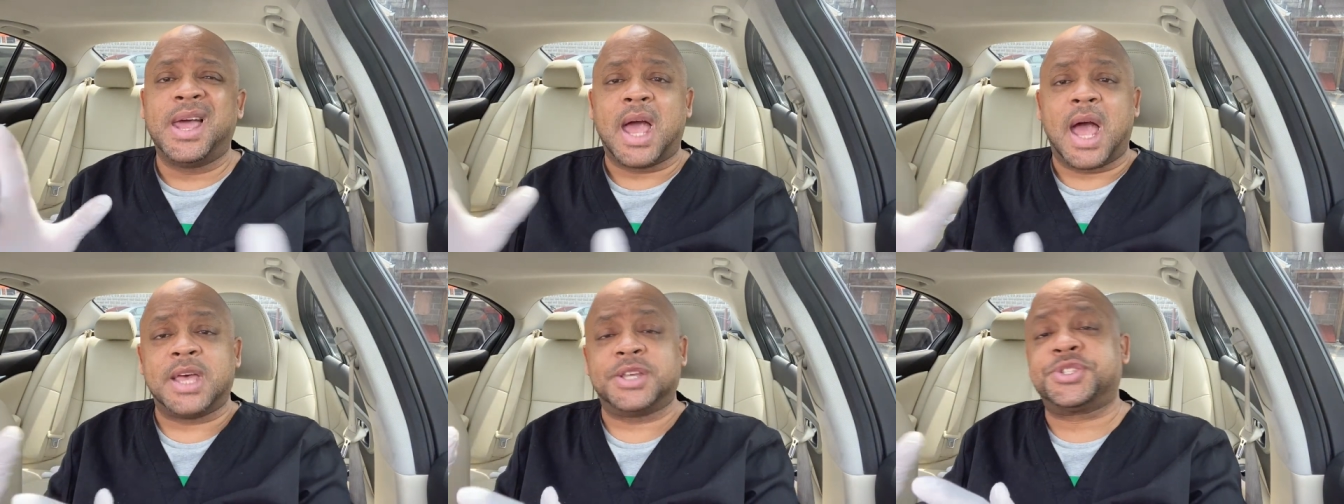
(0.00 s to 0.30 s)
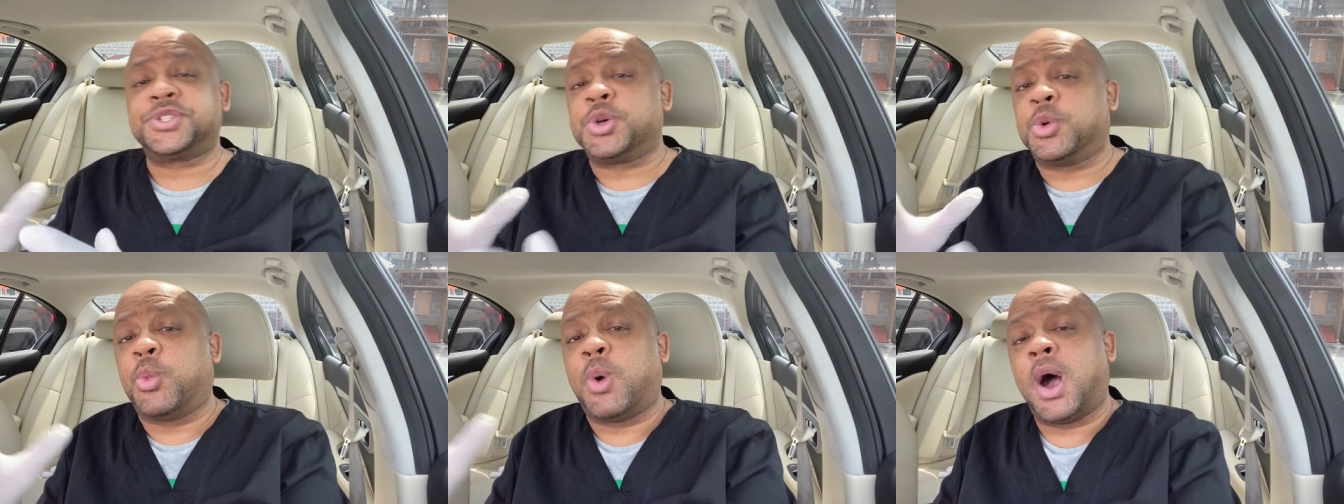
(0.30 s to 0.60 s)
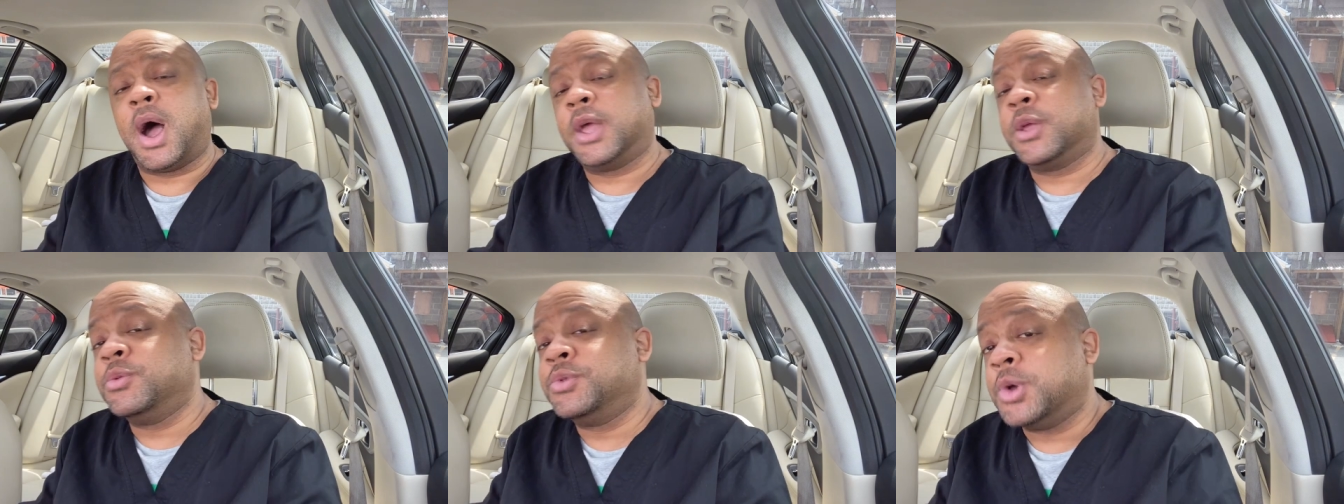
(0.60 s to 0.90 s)
as to
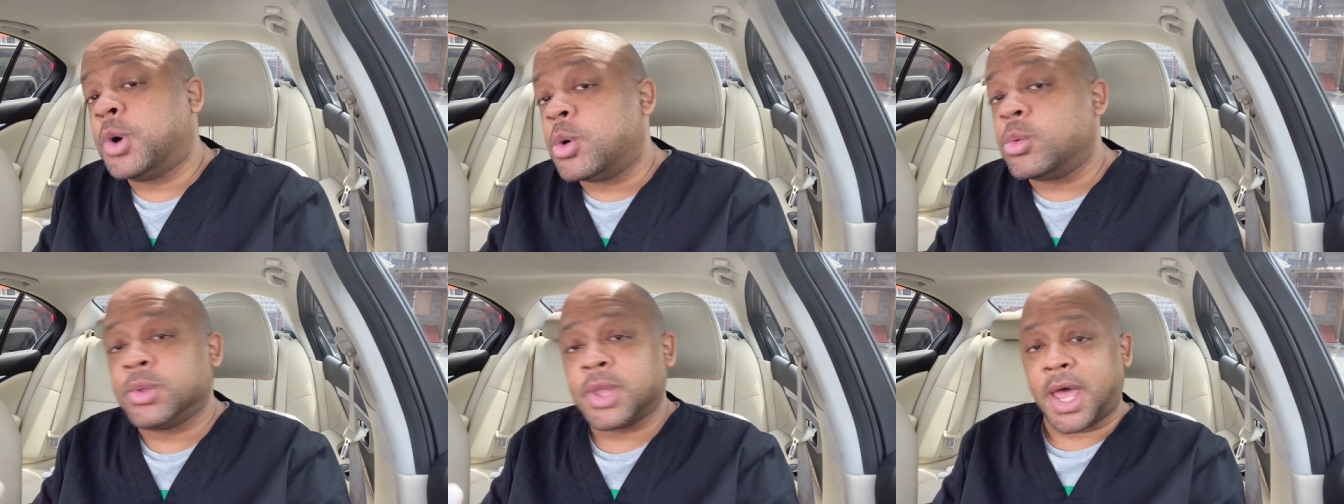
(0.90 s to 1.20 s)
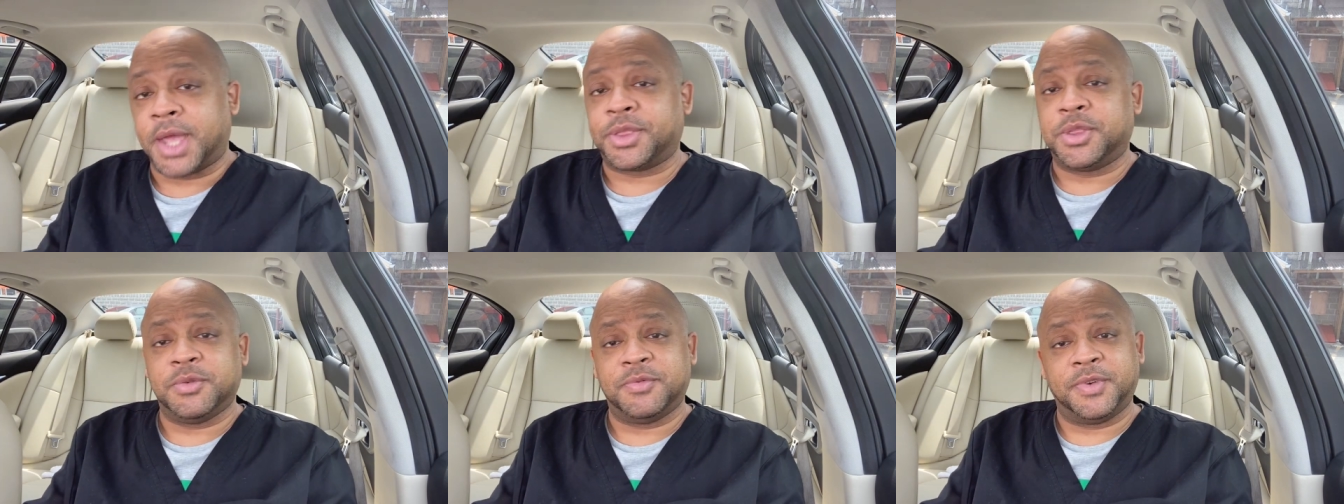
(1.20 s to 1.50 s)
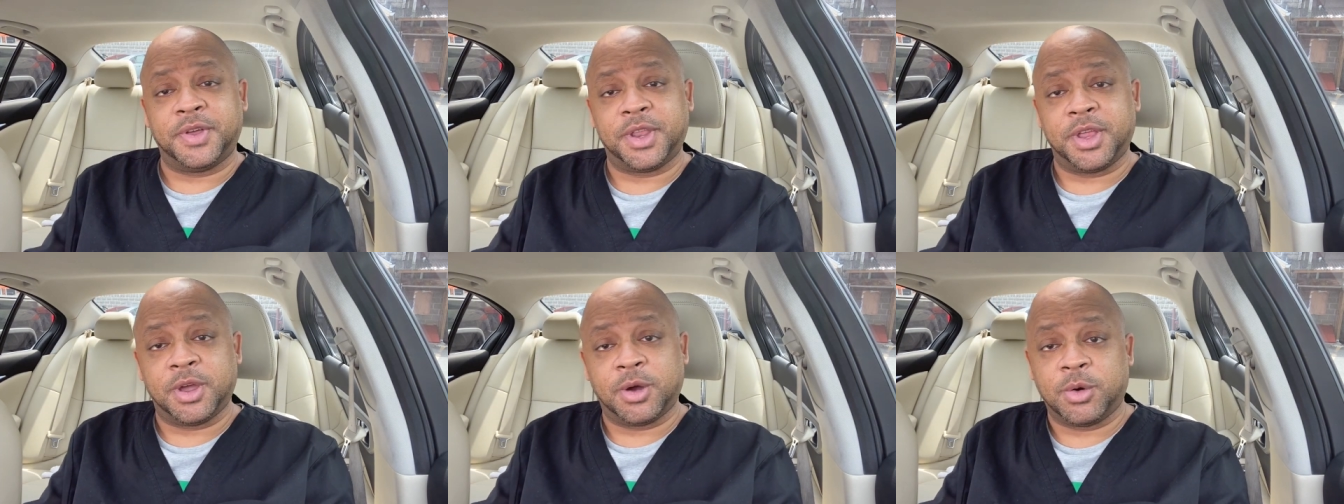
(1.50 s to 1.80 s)
why you don't like the
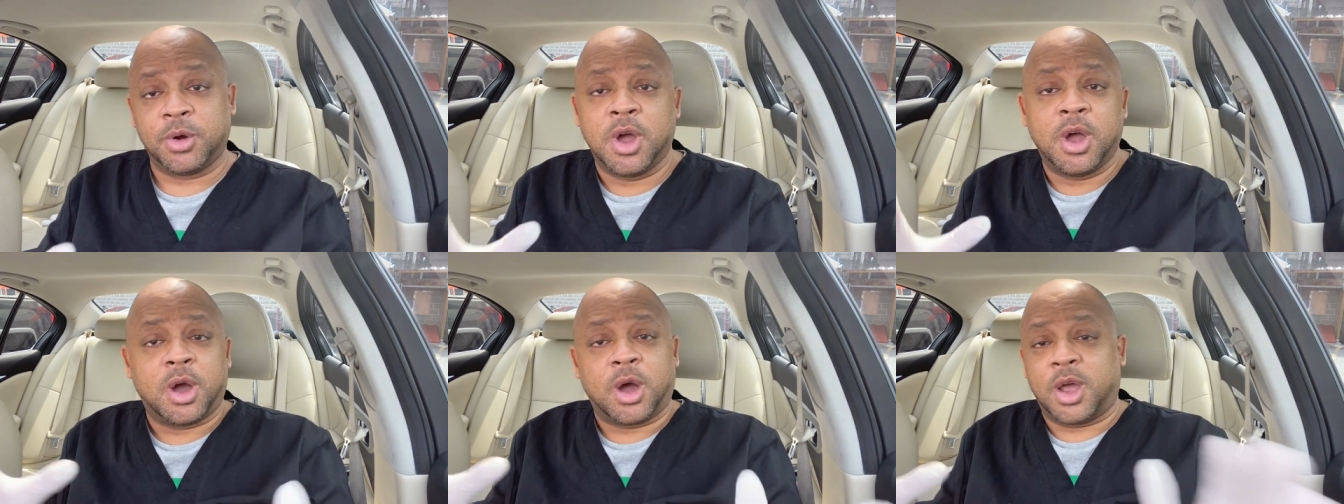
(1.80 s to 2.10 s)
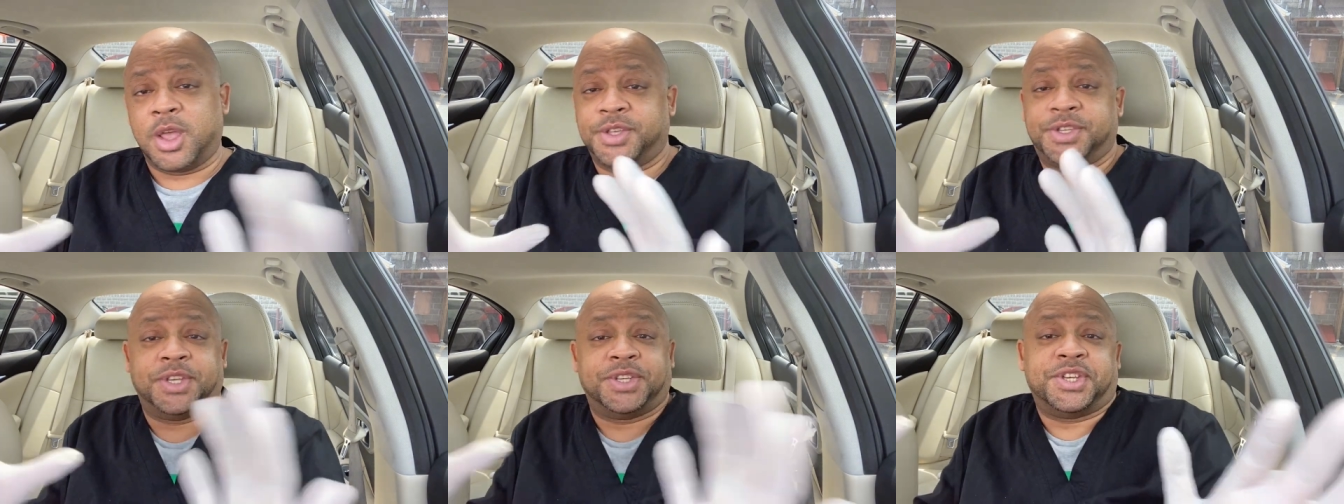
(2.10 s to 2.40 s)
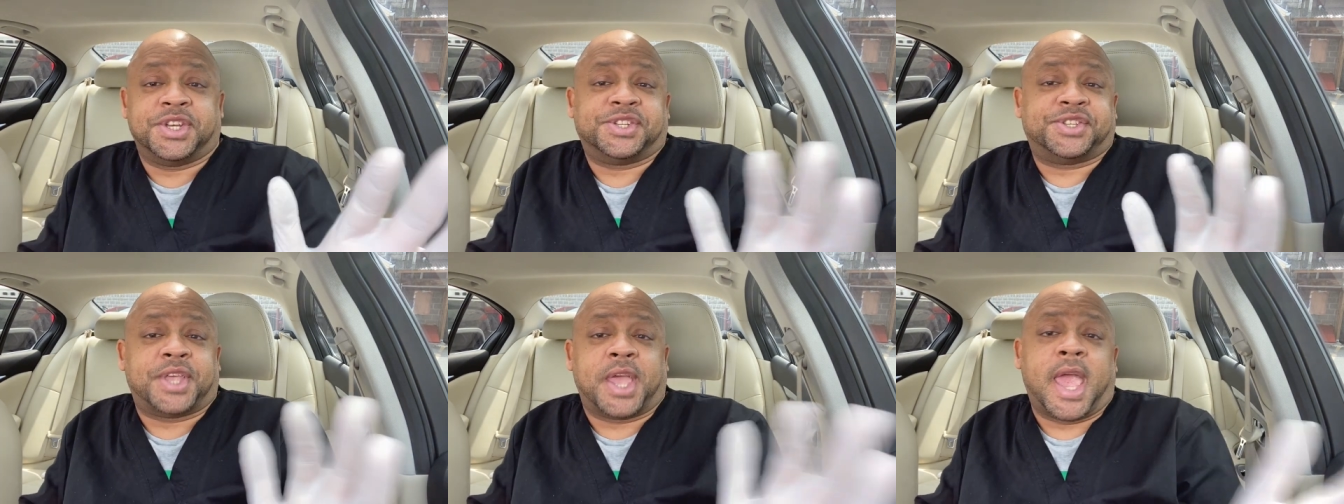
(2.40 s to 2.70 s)
video. Is it
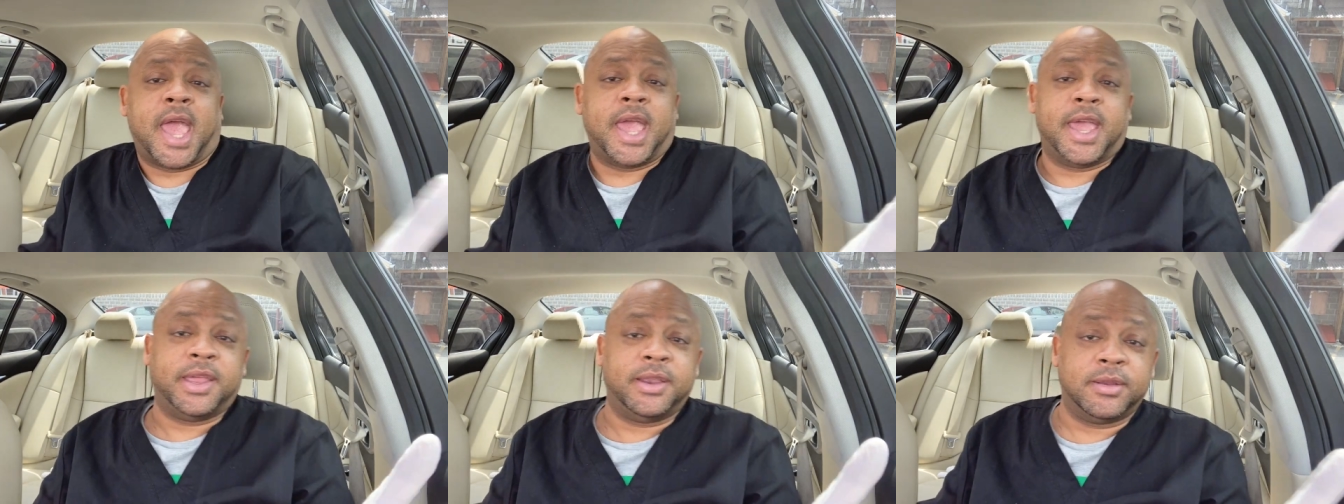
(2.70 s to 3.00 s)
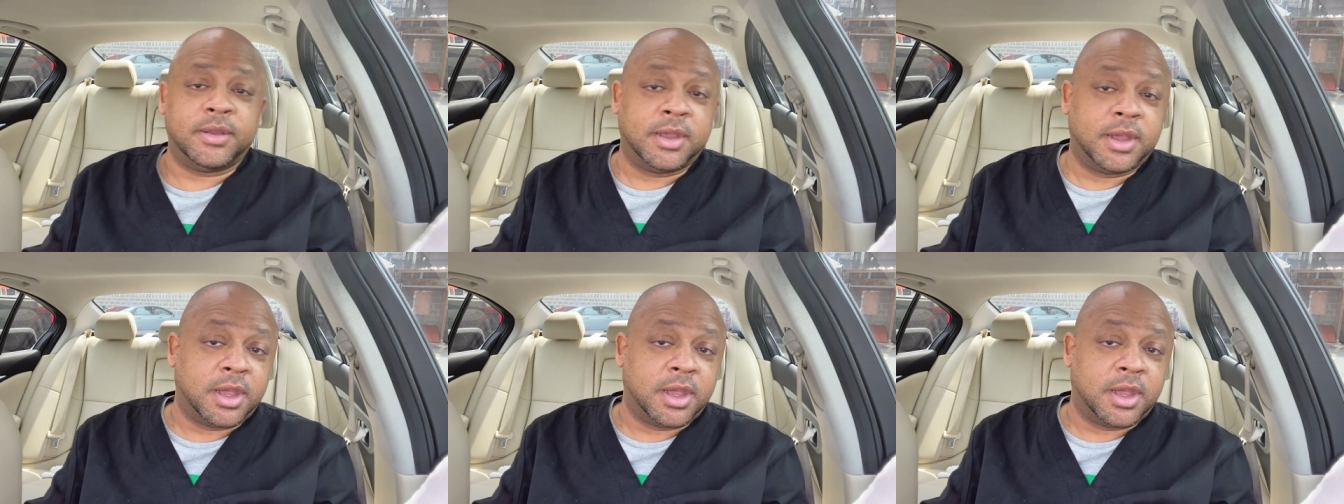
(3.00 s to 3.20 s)
just hate?